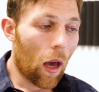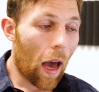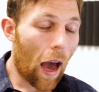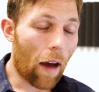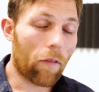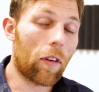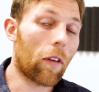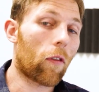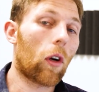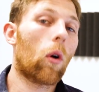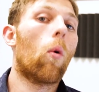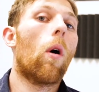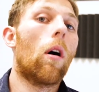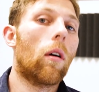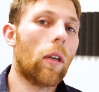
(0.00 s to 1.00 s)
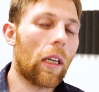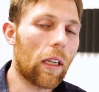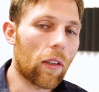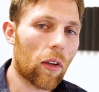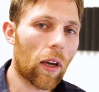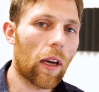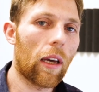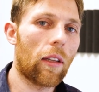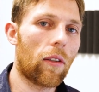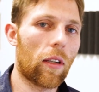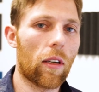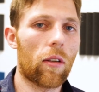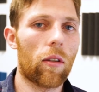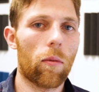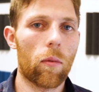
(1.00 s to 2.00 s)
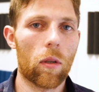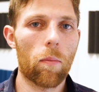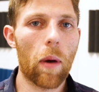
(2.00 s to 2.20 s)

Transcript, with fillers: have different qualities and systems